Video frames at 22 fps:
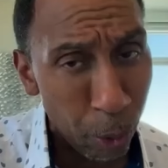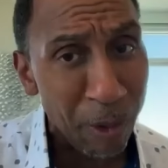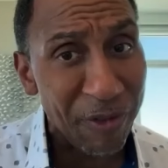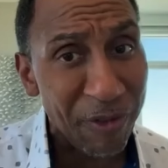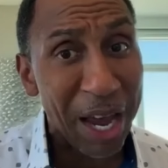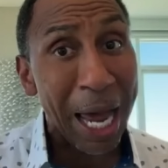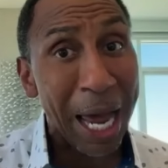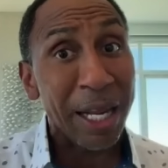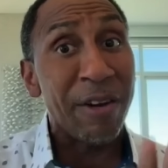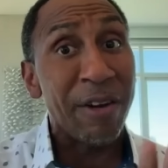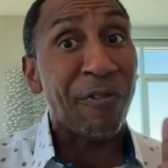We've
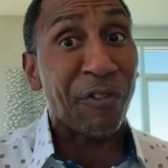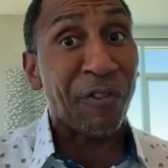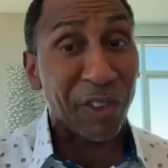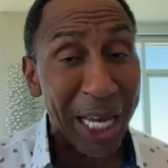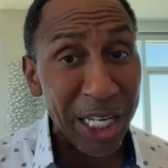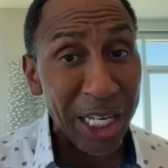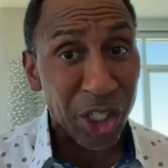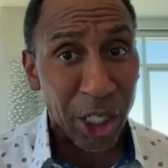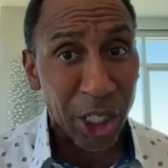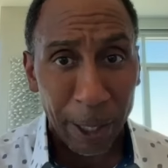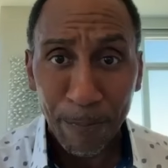got
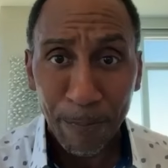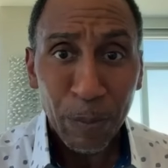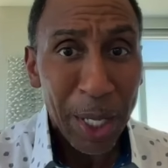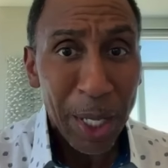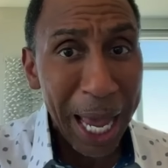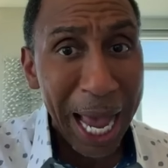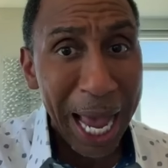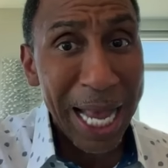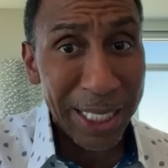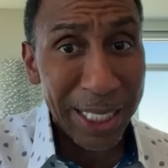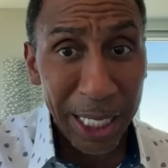inflation
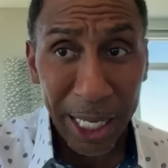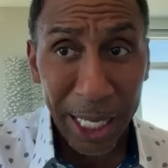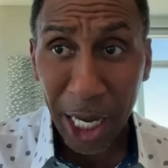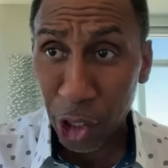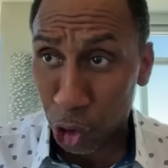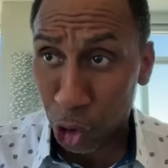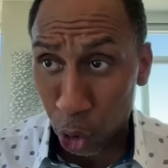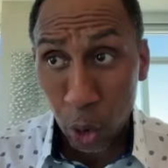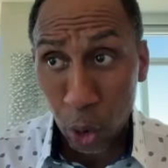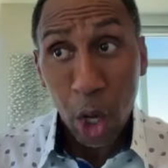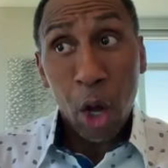as an
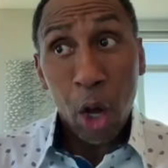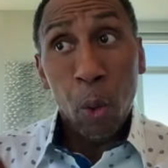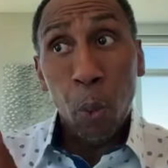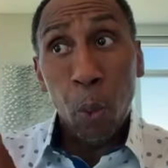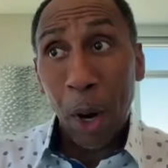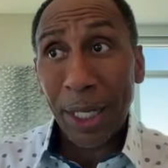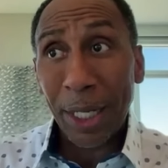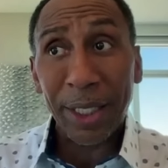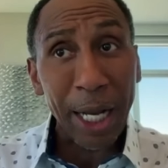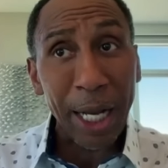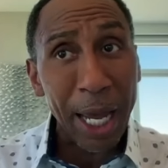issue.
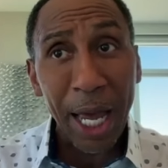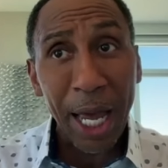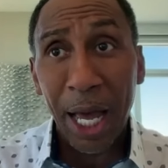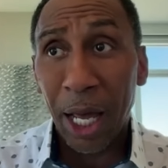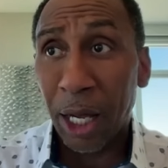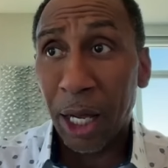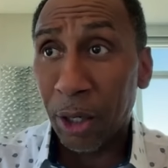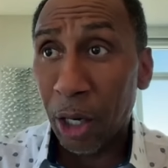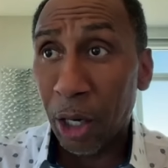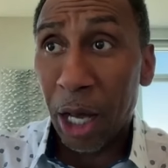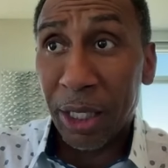What the
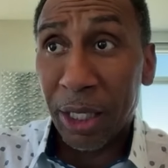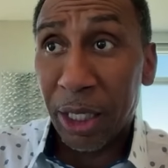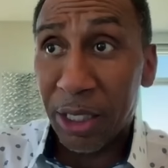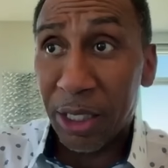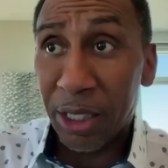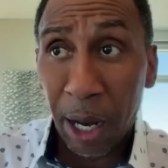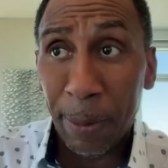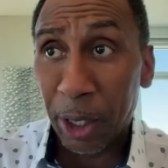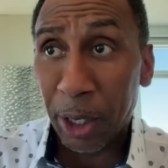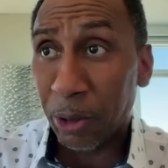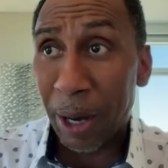hell are the
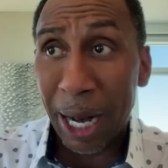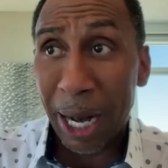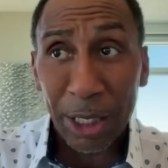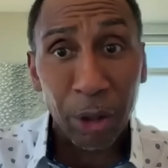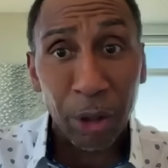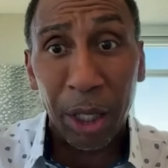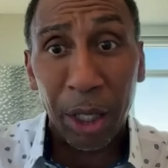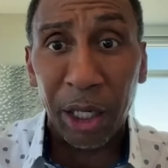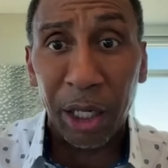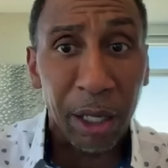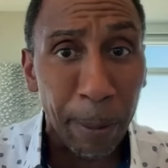Democrats or
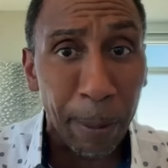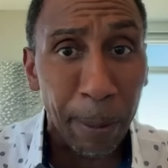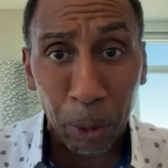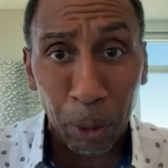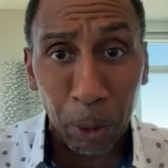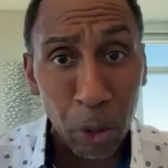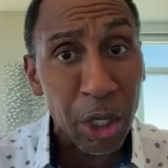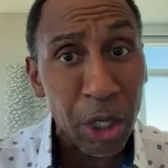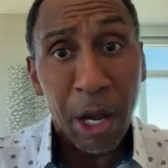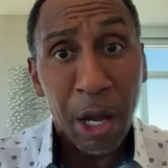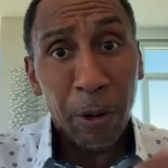the
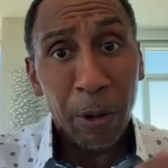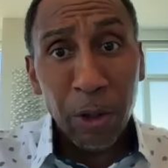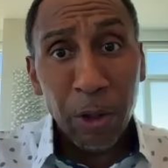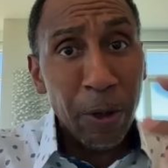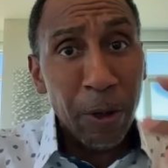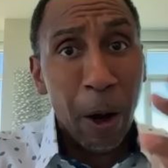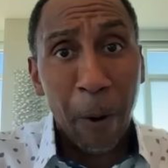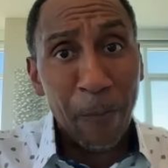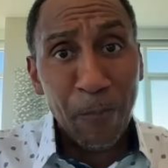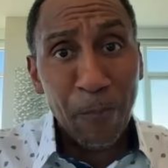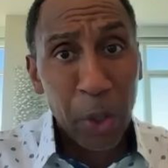liberals,
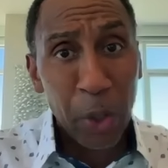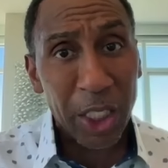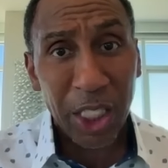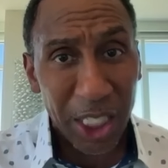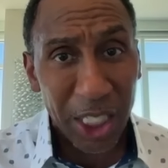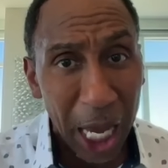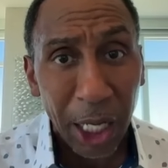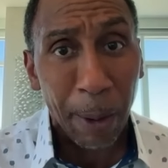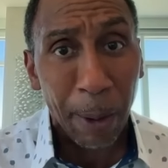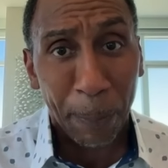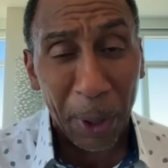
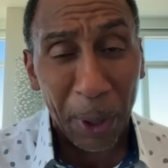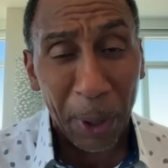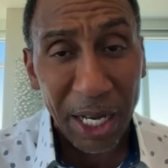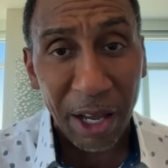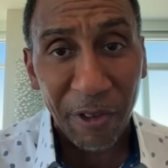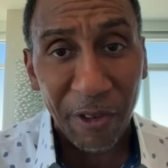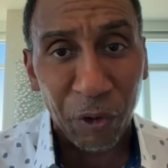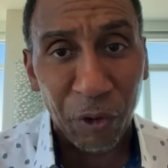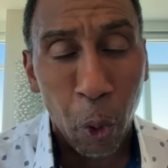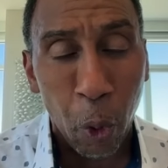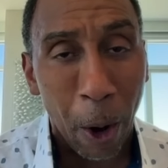
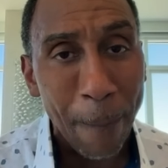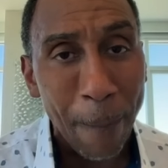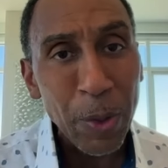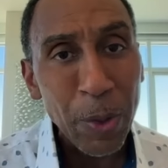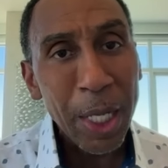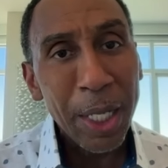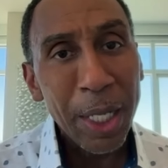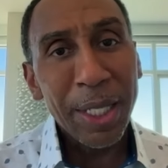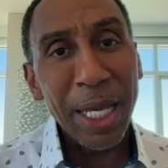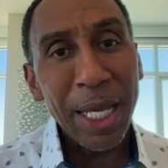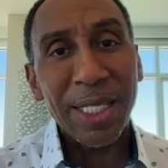celebrating for?
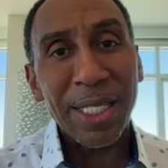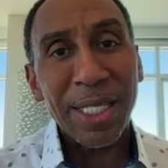They're